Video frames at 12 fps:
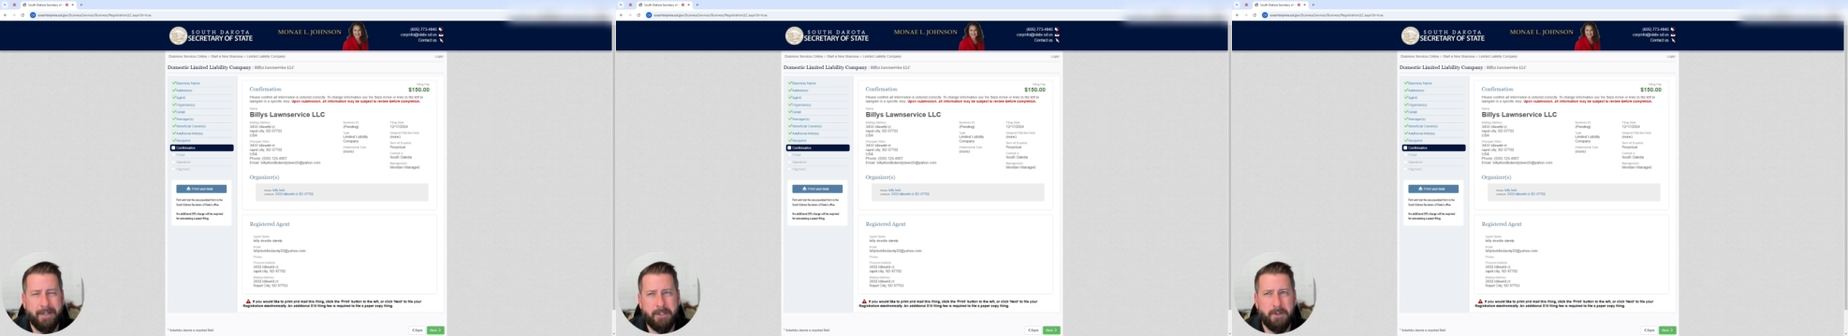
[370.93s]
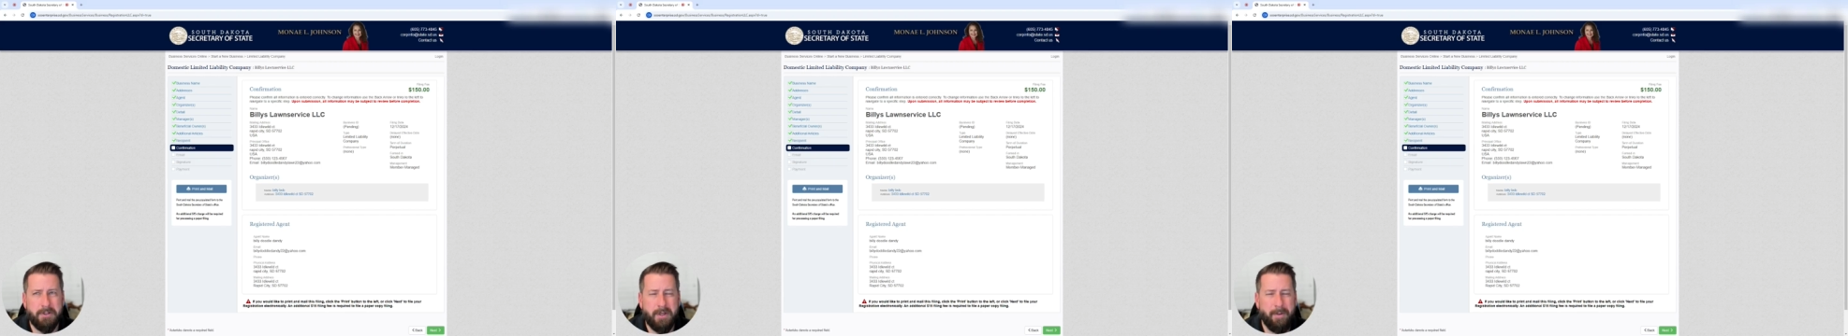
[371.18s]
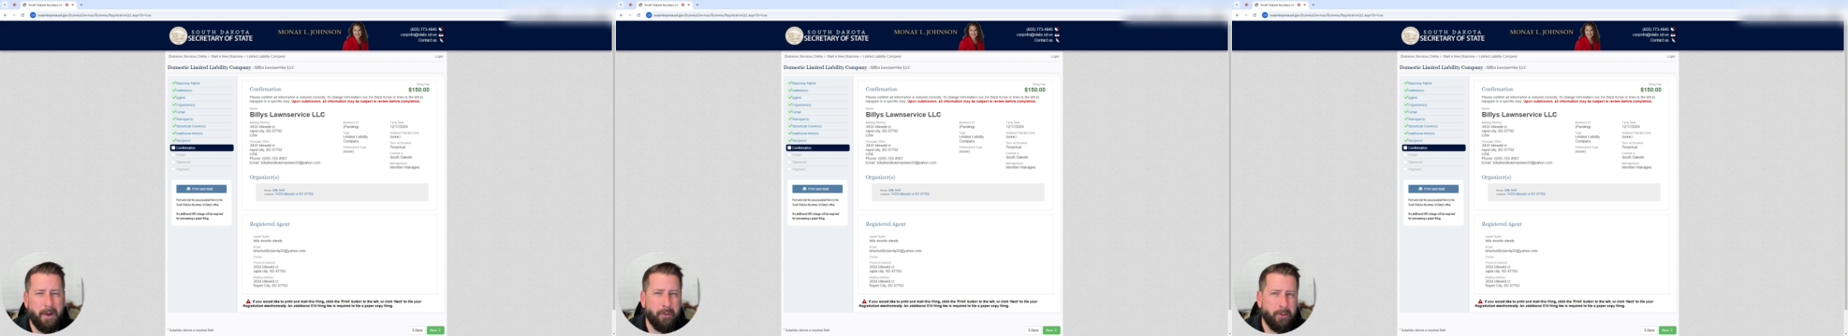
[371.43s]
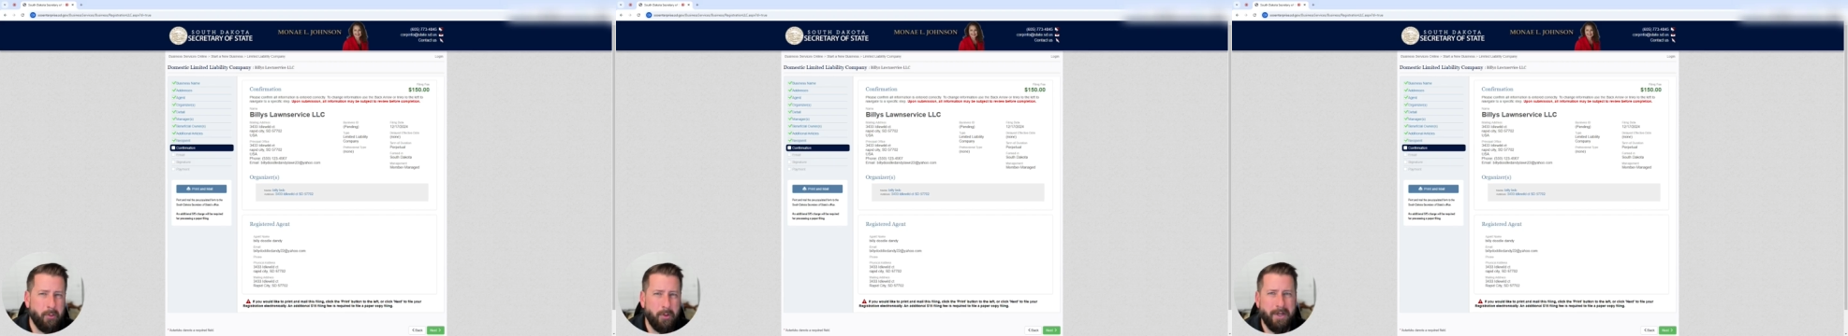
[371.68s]
it's usually
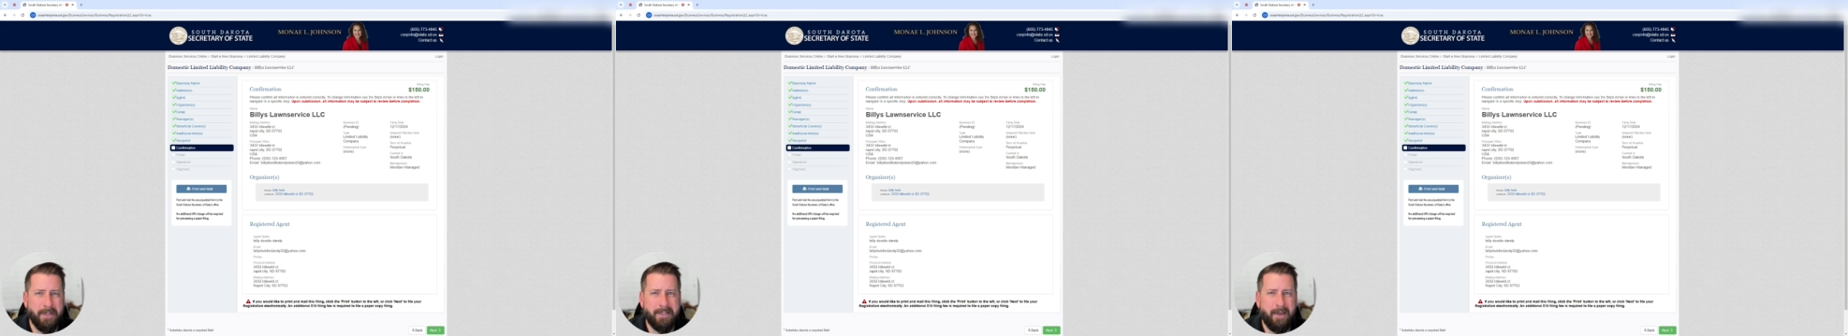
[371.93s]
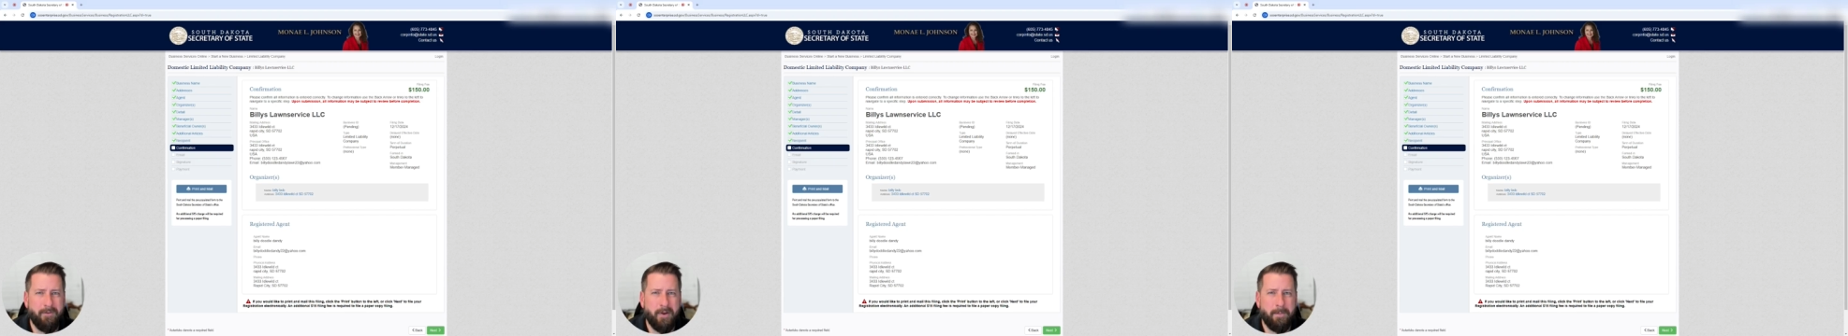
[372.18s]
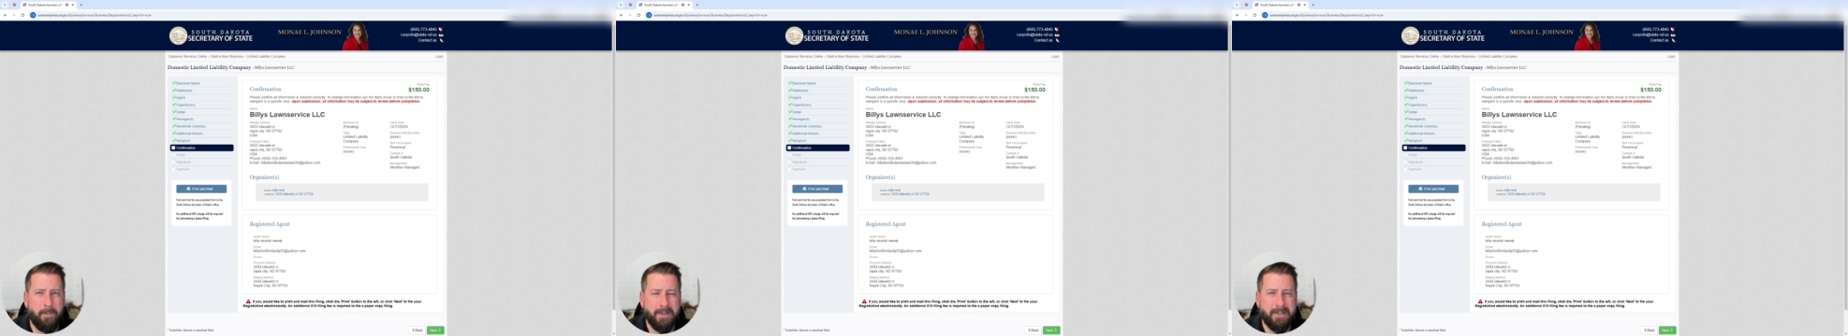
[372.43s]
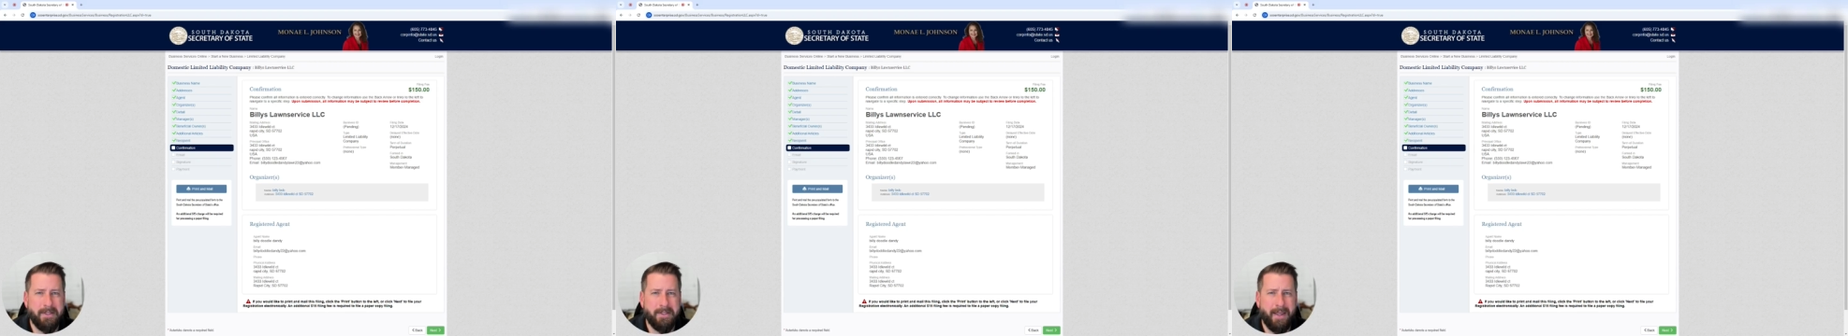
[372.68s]
about 3 to 7
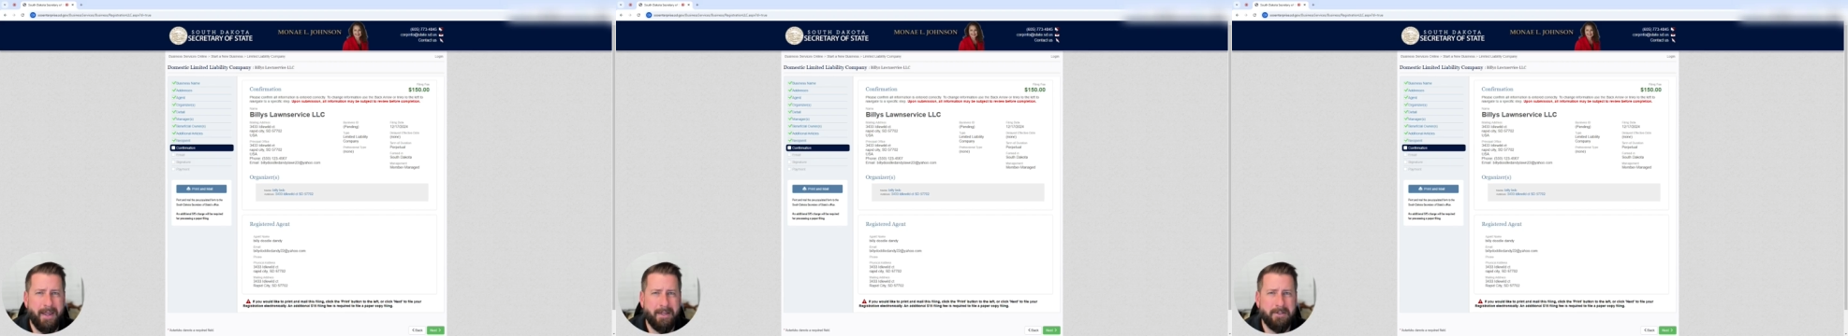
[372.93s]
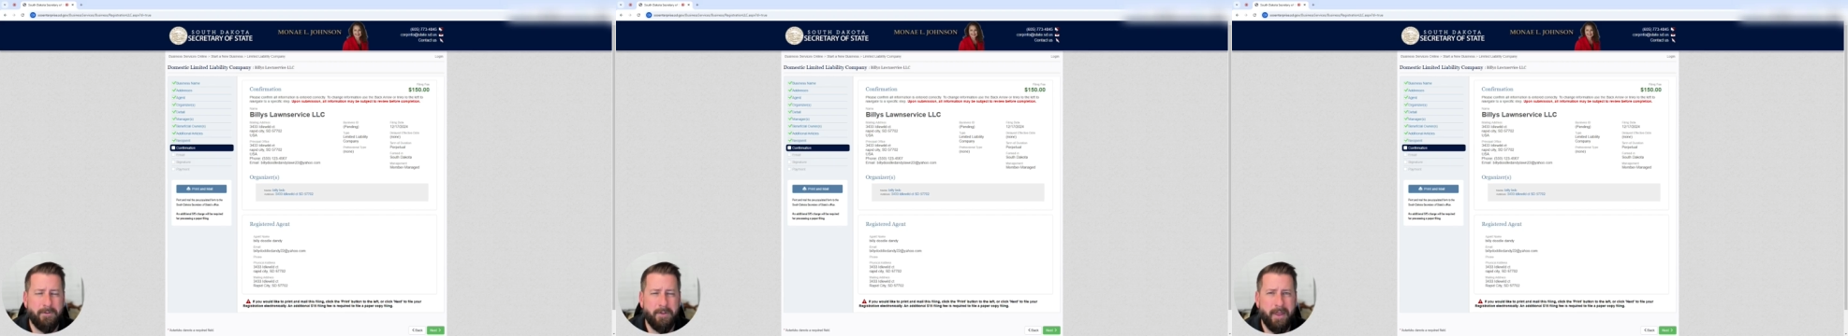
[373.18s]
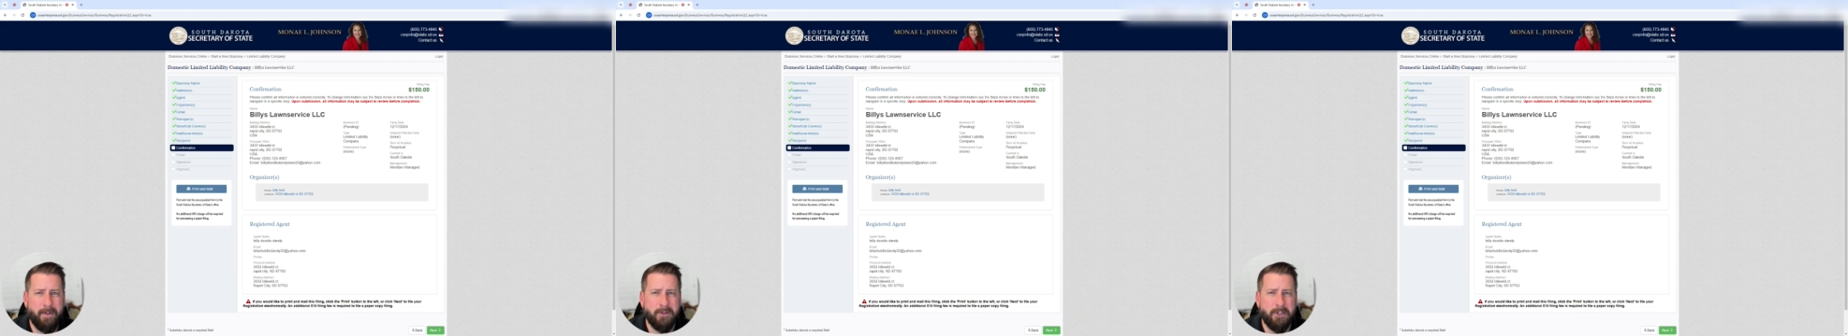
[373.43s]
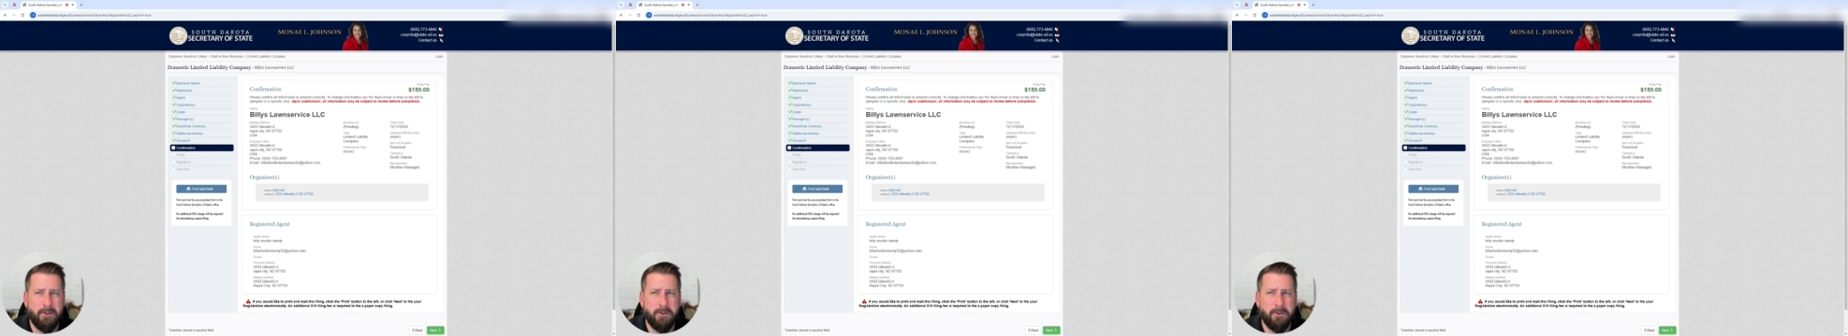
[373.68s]
business days for them
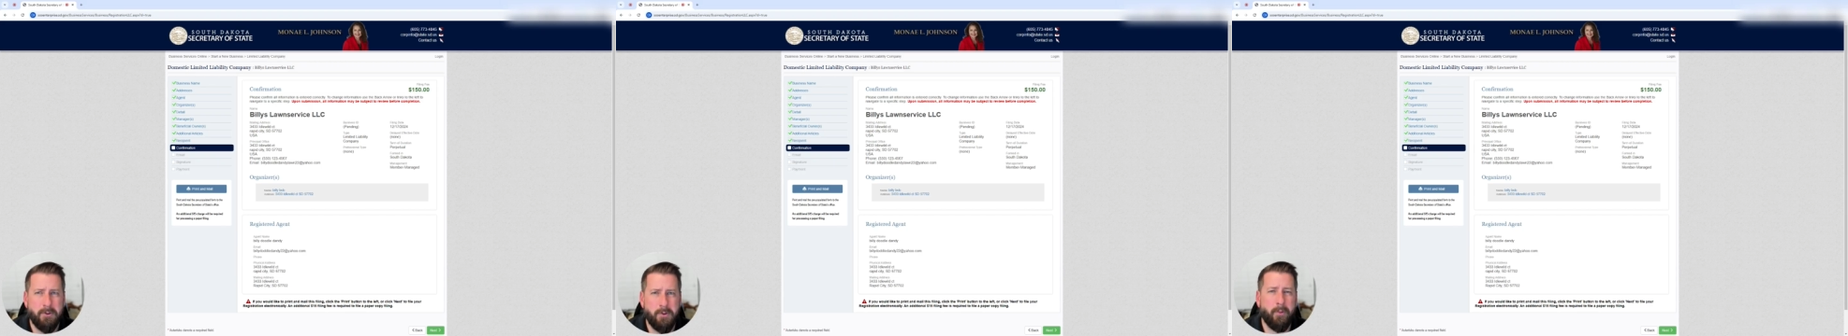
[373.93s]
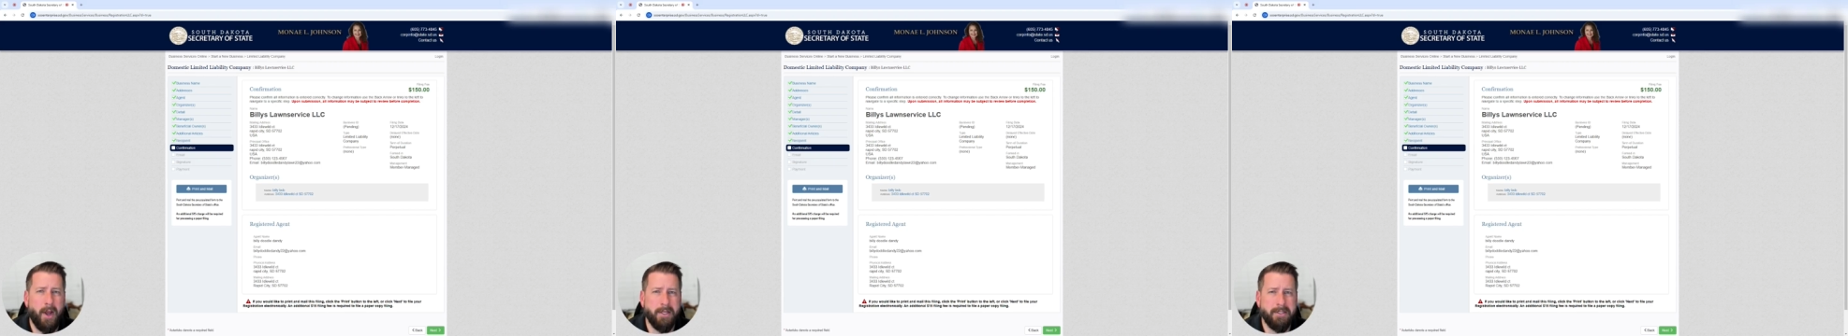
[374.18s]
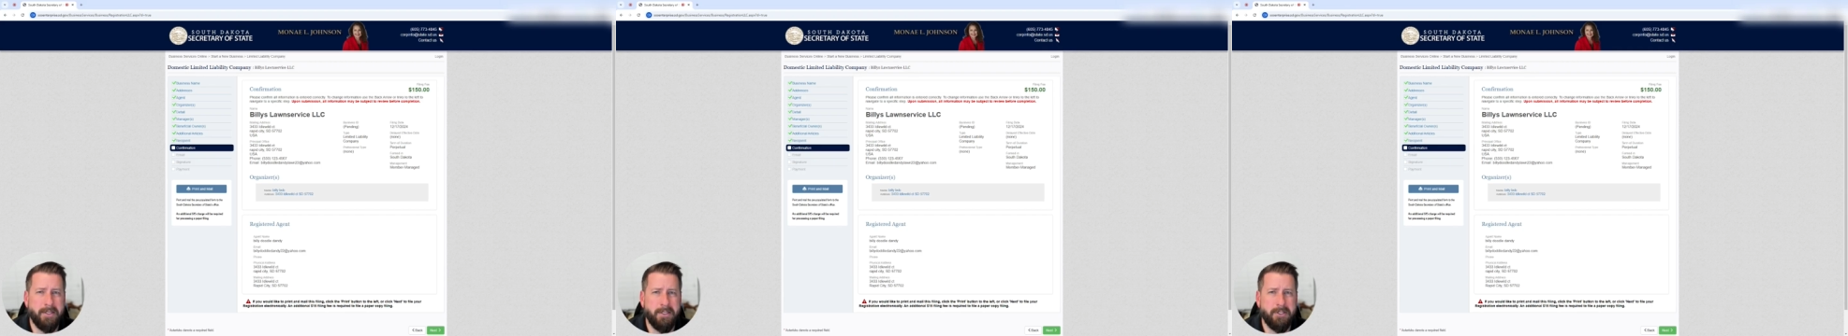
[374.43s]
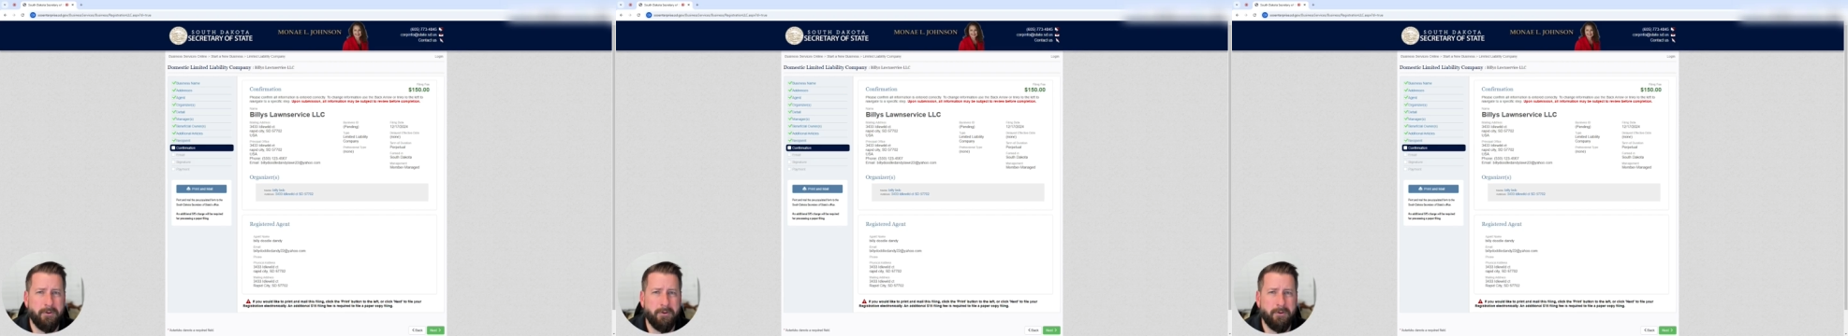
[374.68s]
to process your